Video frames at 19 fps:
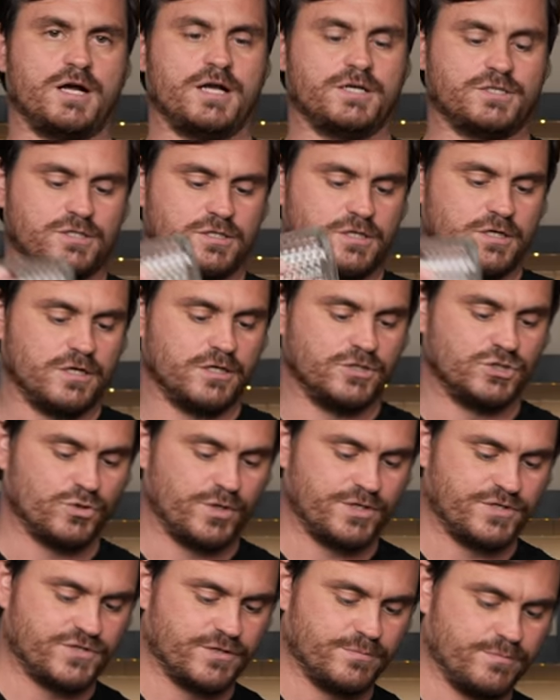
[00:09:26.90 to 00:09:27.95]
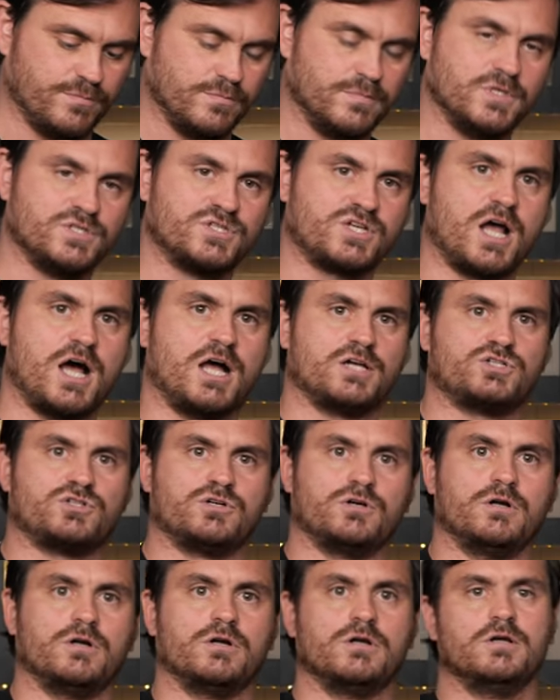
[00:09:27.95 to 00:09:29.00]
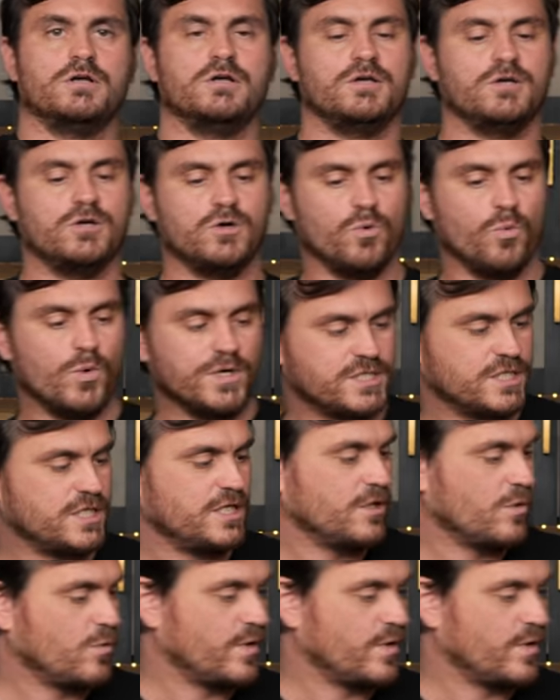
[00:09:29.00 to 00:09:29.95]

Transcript: of ice in there. Enjoy some scotch or whiskey